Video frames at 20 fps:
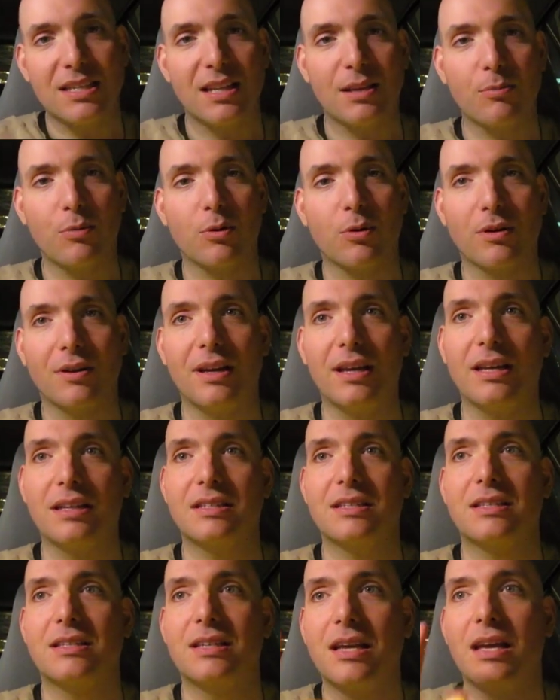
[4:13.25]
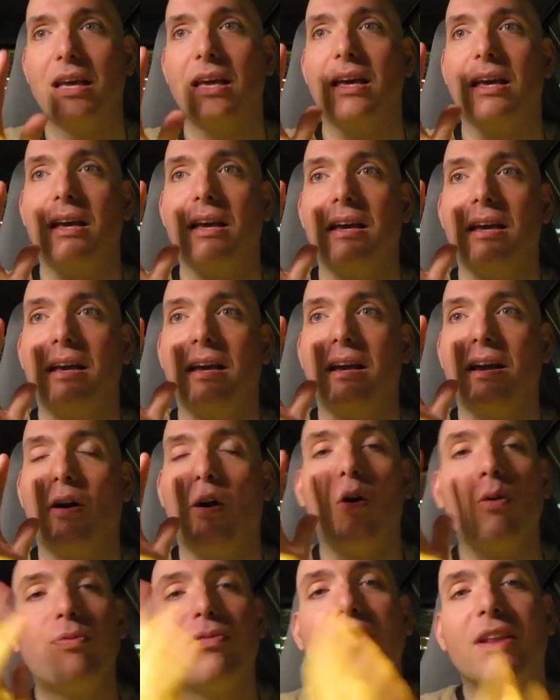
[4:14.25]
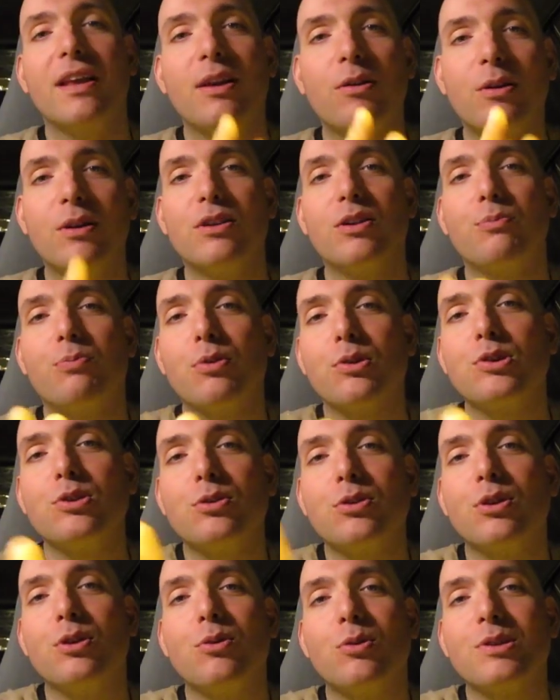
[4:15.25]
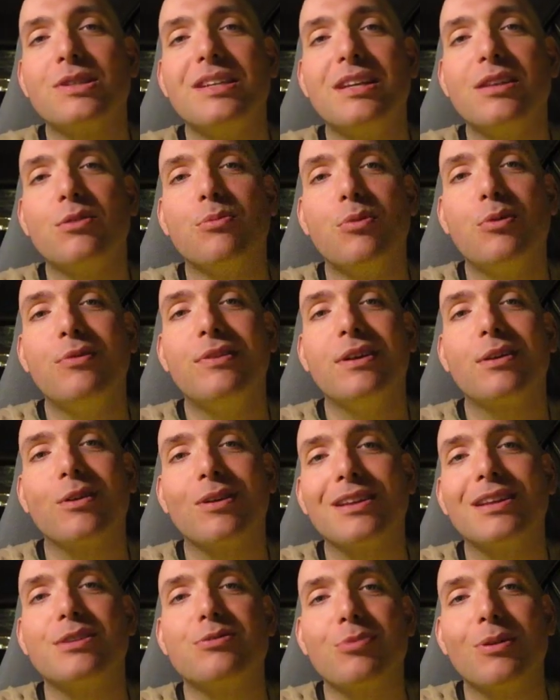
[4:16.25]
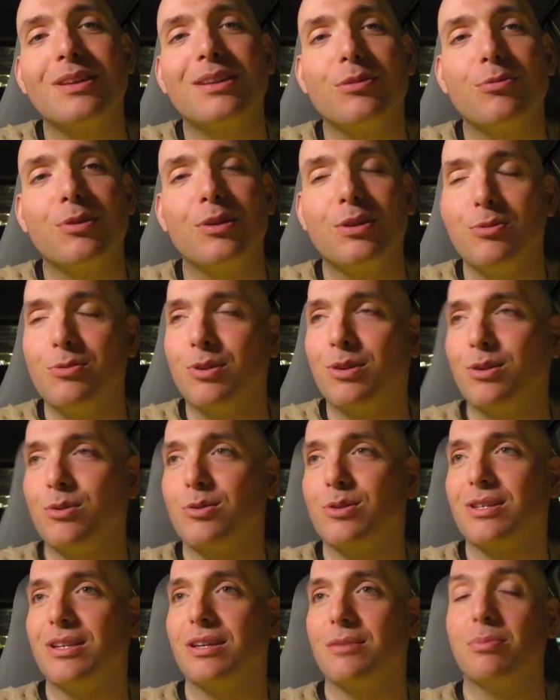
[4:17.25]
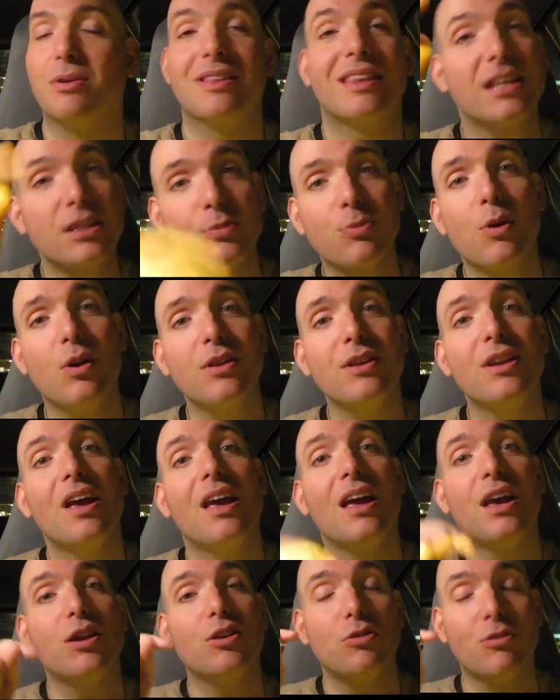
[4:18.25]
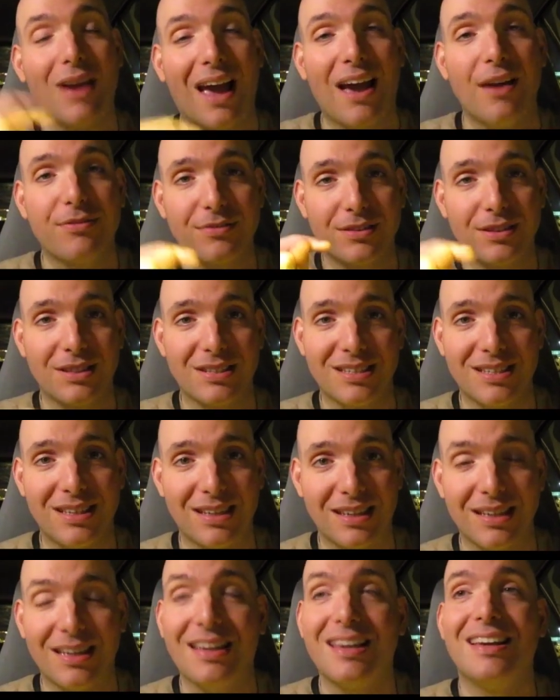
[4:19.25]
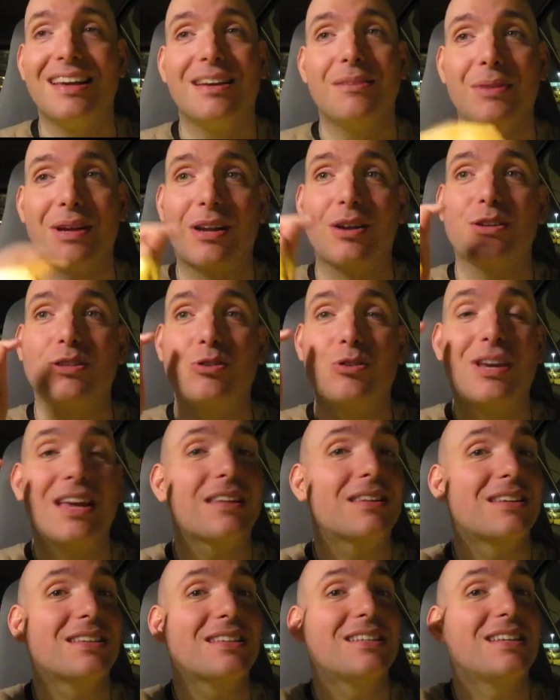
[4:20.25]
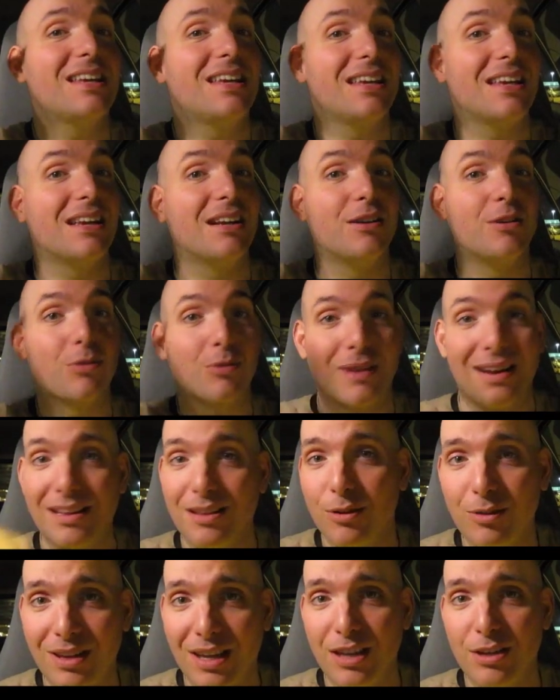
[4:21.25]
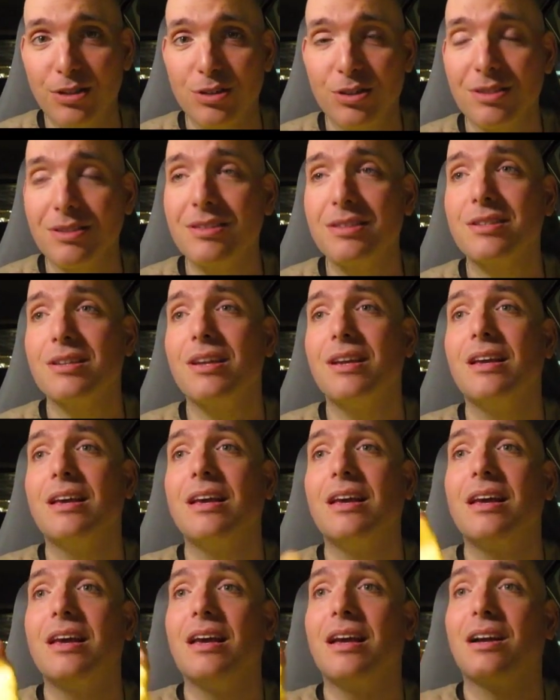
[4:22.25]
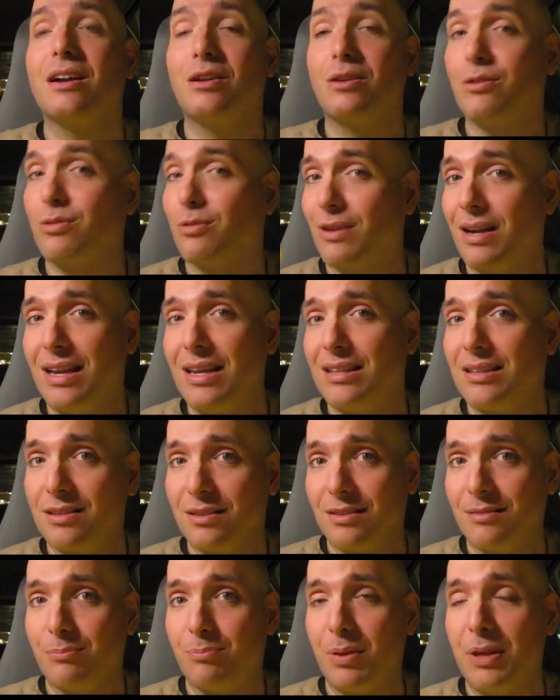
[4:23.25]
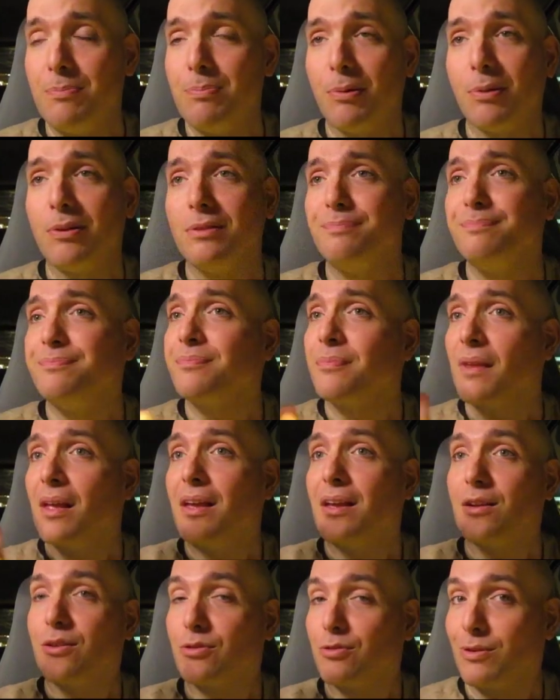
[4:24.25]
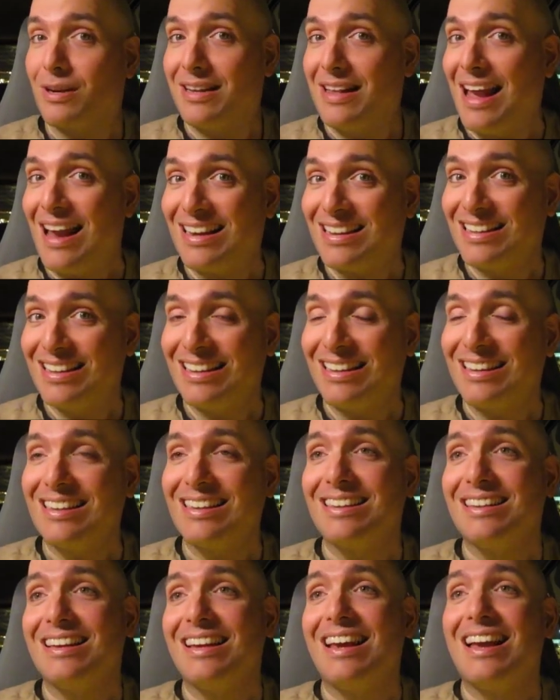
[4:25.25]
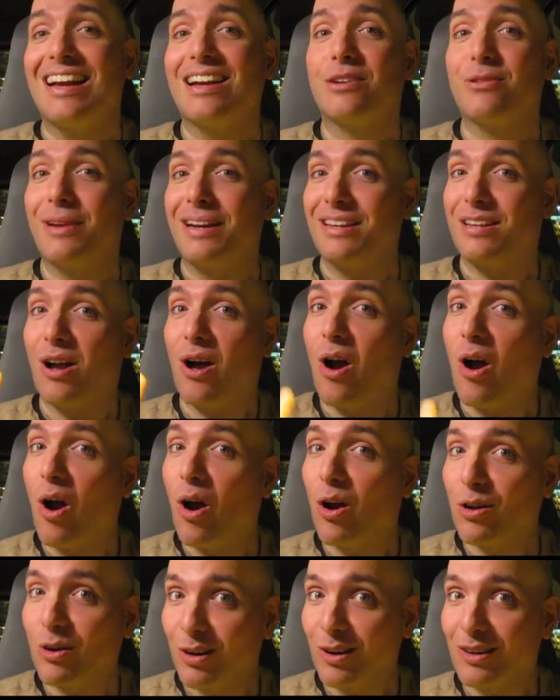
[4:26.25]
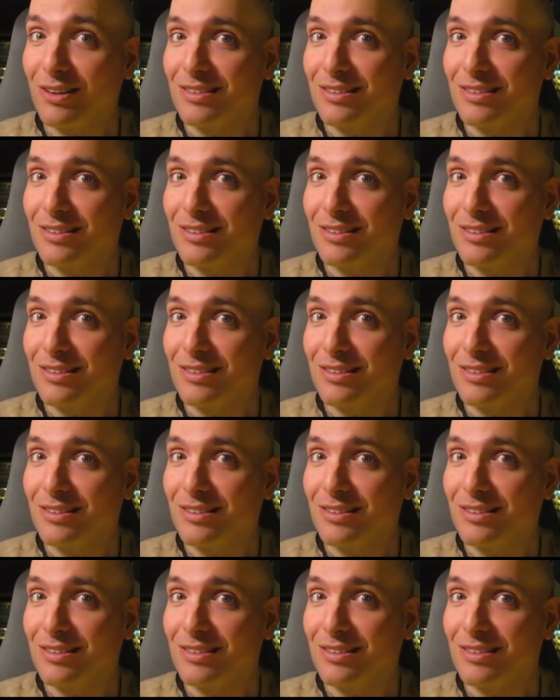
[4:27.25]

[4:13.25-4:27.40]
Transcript: anymore. It's hopefully going to push you to go see the movie, or at least rent it when you want to go see it. But this one, you have to see. Because you get to see great locations, great people, great acting, horror.